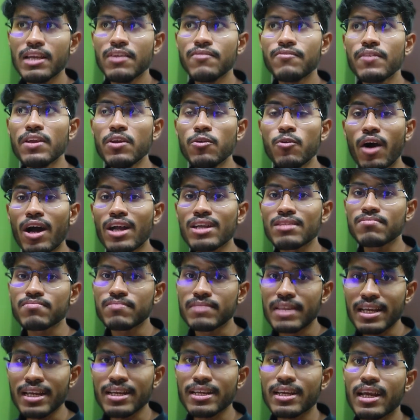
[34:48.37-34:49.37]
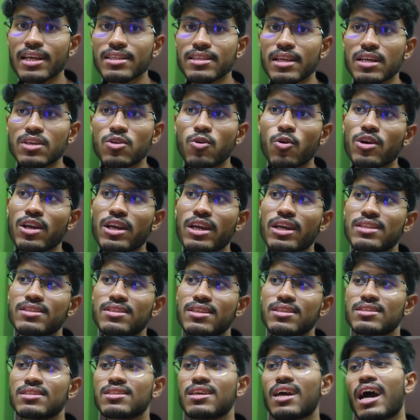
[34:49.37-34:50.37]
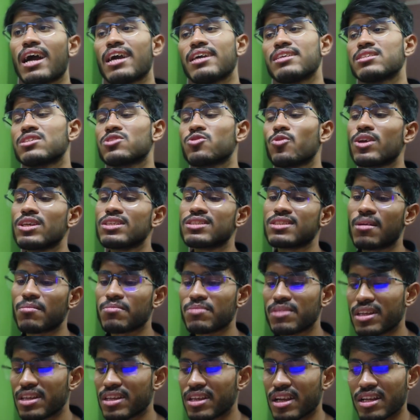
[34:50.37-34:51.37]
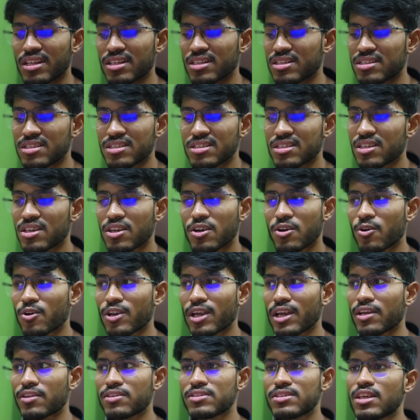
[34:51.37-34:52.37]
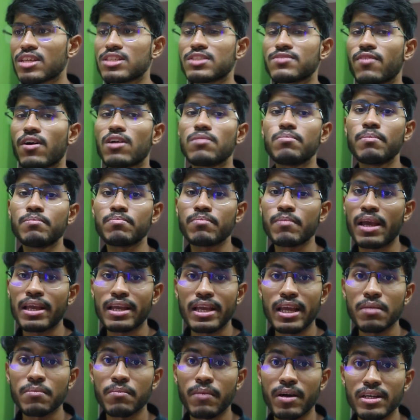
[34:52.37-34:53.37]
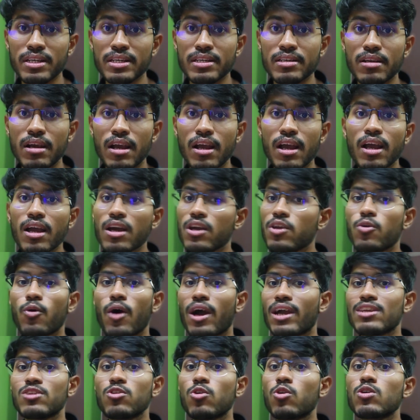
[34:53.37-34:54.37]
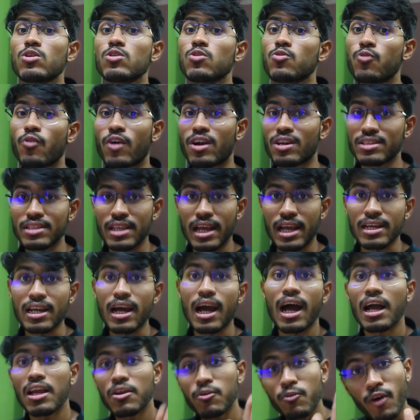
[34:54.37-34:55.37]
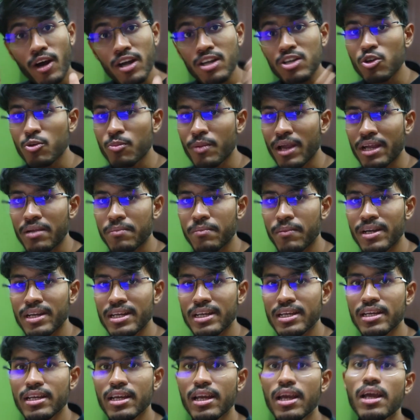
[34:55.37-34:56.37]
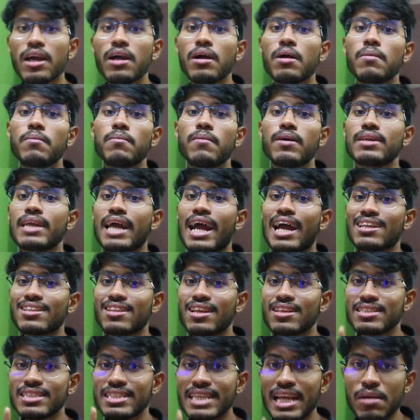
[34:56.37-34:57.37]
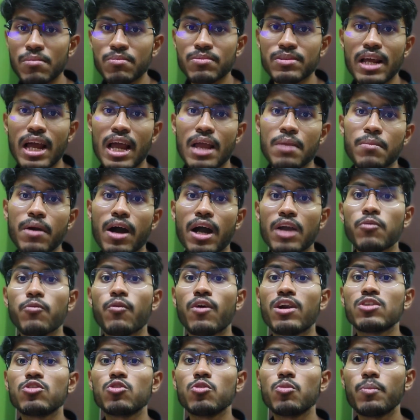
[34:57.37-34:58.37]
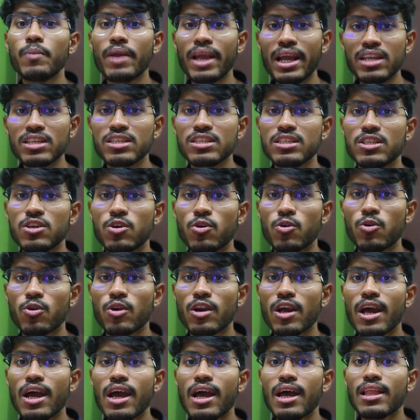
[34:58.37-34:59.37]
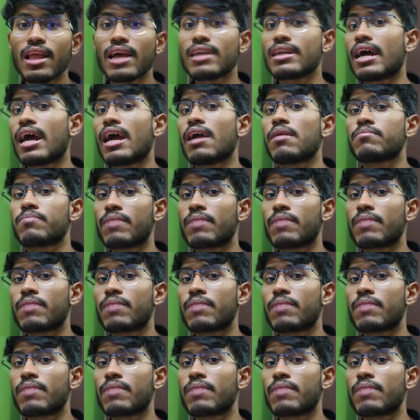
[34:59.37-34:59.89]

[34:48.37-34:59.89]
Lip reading: If you are thinking that, okay, this guy is doing something else, okay, just for making money. No, I don't want that. I want to make money, but at the same time, I want to make sure that I am